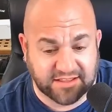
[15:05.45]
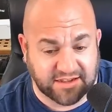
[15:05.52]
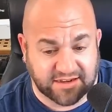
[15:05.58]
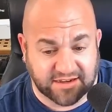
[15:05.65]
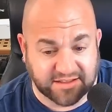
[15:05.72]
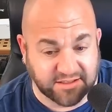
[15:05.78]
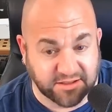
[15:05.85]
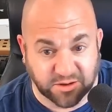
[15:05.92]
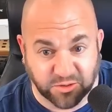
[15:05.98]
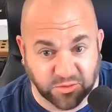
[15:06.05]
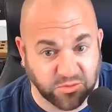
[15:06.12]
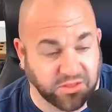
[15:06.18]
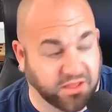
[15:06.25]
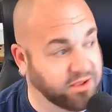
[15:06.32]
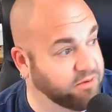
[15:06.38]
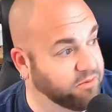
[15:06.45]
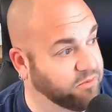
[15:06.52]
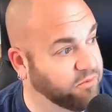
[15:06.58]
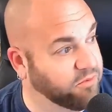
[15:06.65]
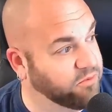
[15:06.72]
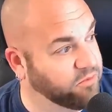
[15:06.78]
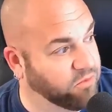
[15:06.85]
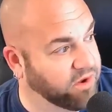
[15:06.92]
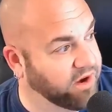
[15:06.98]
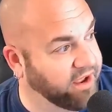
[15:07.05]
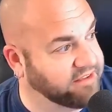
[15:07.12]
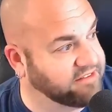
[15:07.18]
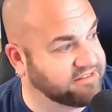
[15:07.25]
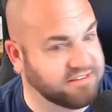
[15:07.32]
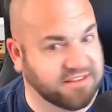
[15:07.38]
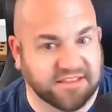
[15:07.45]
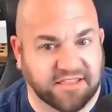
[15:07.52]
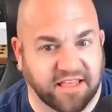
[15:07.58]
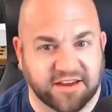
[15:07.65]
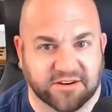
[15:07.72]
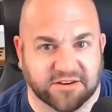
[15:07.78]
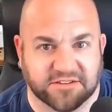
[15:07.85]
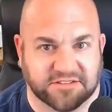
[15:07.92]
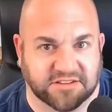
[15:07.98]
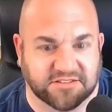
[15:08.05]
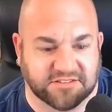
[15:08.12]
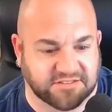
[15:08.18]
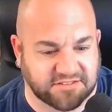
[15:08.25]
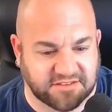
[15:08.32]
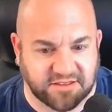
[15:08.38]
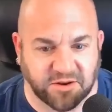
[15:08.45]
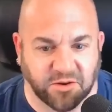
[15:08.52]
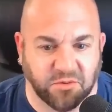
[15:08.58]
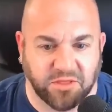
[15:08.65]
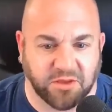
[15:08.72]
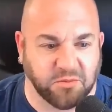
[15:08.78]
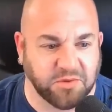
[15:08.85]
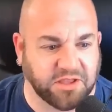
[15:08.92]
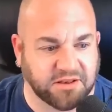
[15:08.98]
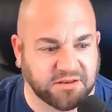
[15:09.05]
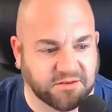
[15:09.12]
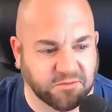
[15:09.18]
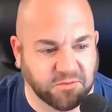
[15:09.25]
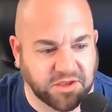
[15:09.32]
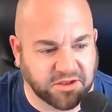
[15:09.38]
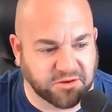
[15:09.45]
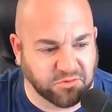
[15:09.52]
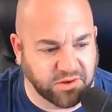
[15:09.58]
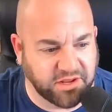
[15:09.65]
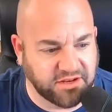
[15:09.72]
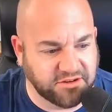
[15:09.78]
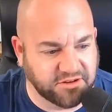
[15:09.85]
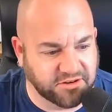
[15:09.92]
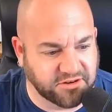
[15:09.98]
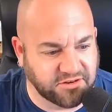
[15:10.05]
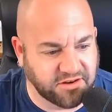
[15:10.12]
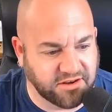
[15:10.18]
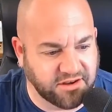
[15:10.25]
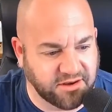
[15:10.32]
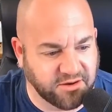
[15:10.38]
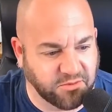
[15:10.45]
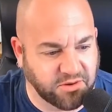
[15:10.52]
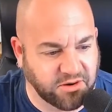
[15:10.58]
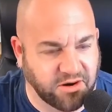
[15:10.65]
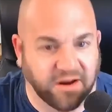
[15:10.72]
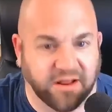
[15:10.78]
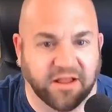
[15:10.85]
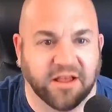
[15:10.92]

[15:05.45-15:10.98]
Uh, you know, like when I see letters, it's you know, like we could we could read your uh, where are you?